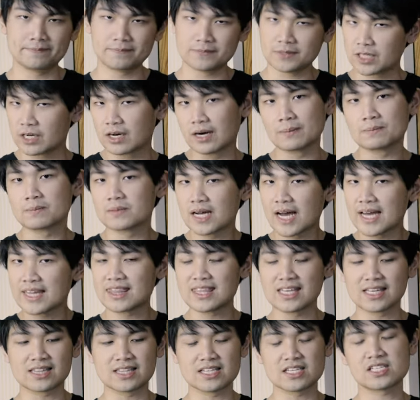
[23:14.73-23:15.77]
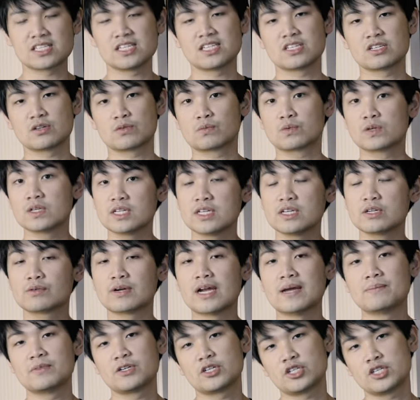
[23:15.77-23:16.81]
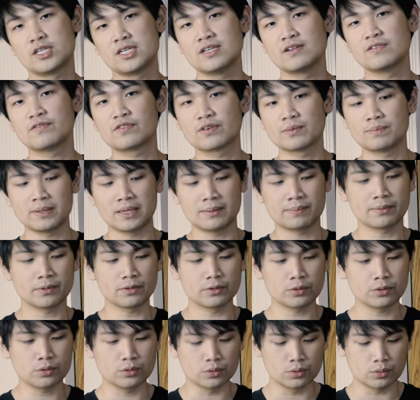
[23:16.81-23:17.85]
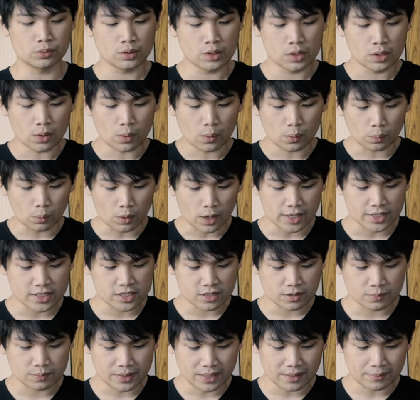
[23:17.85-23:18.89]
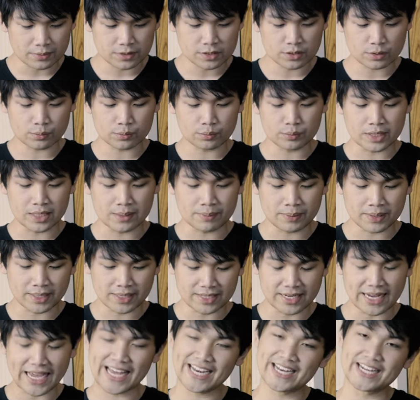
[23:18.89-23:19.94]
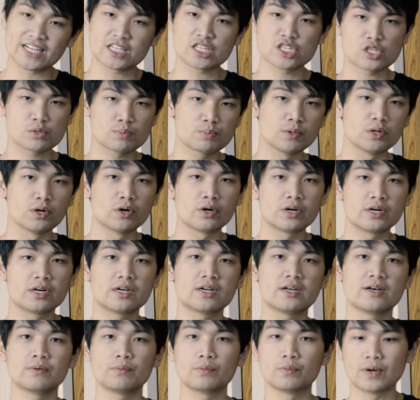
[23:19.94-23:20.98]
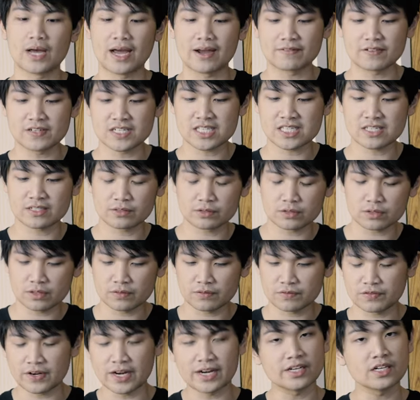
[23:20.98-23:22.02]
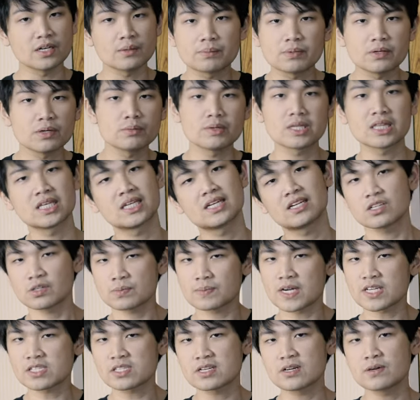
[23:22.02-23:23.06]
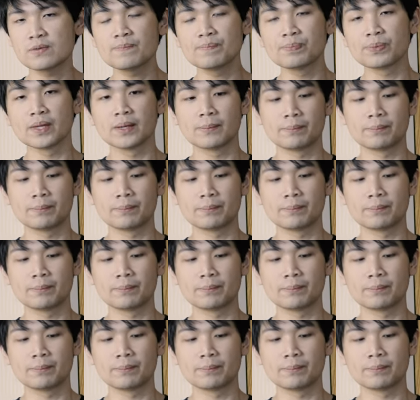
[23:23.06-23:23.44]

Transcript: you know, I'm, i think this is a really great machine for people who want to be able to repeat and explore every single variable within Espresso.